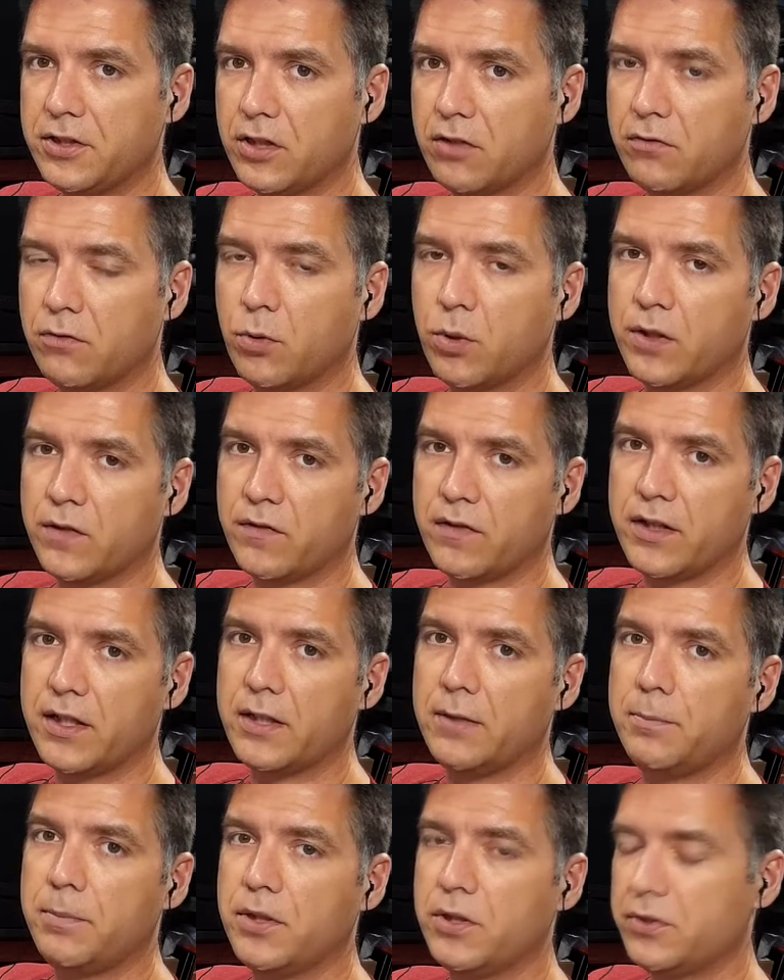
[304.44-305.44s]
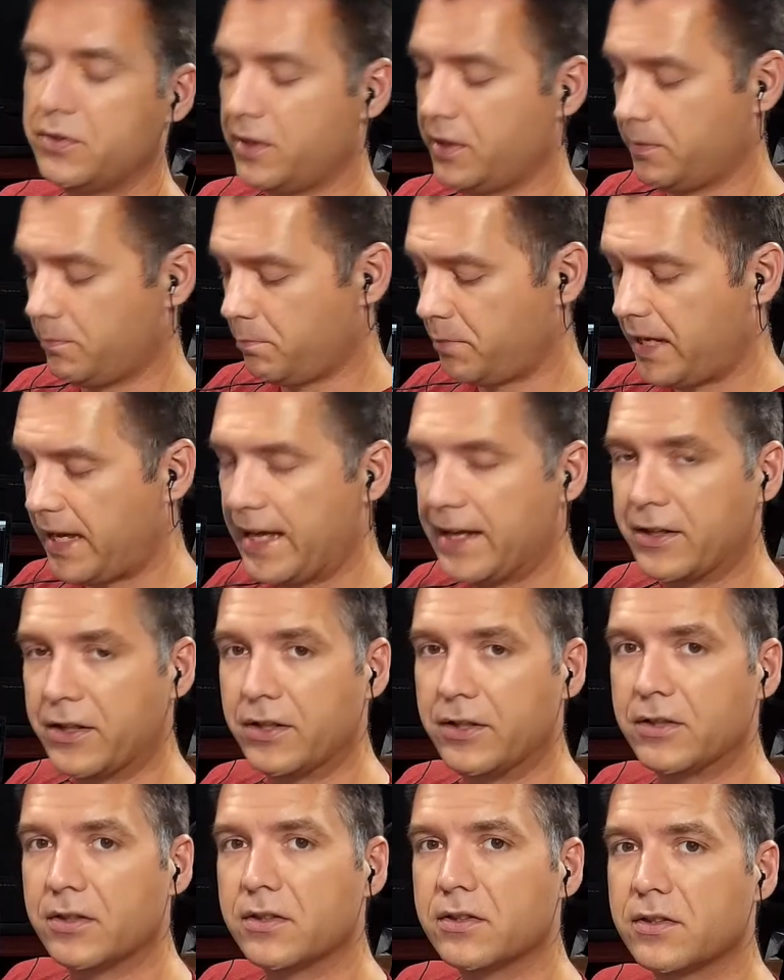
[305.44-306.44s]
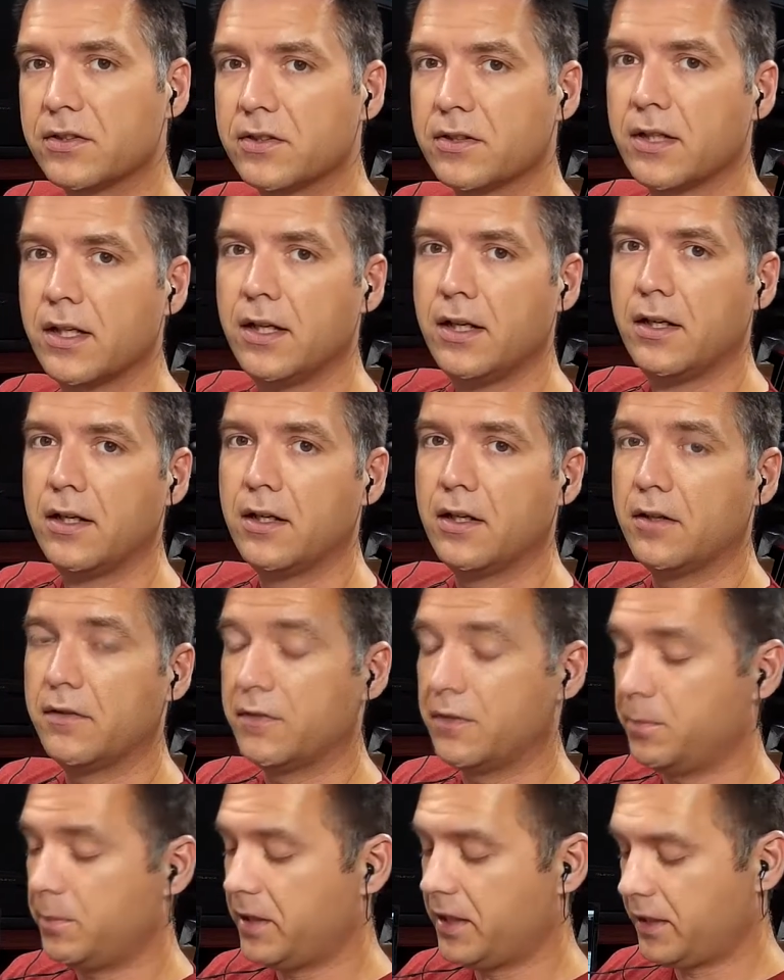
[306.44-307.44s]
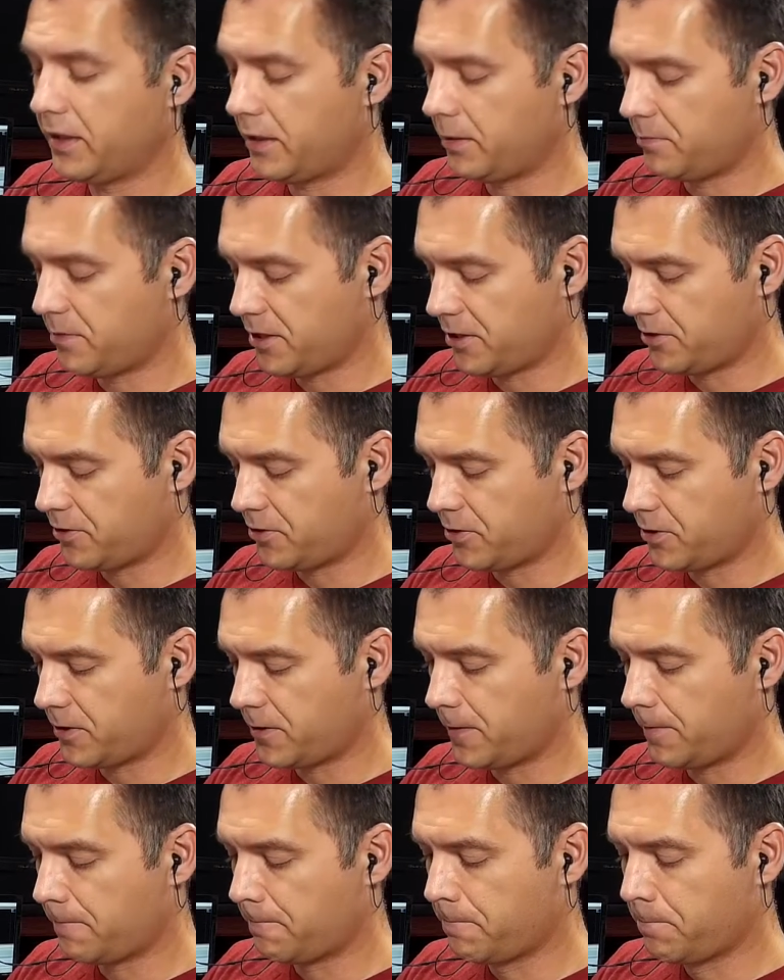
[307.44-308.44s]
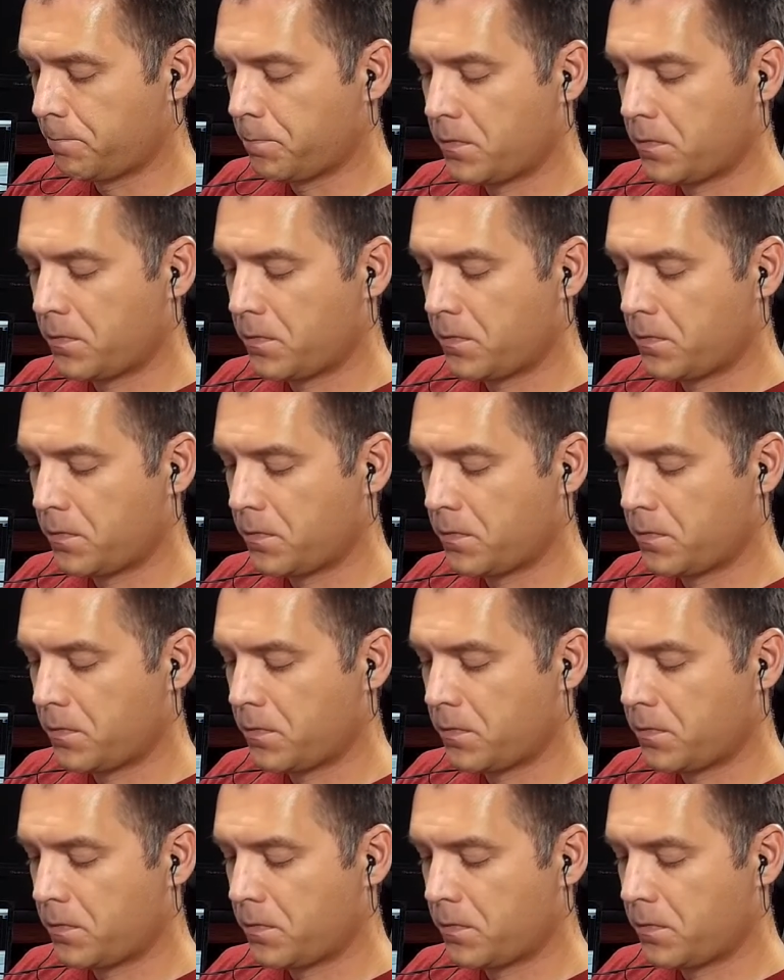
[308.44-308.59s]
of one of the built-in patterns of the miniAtmegatron.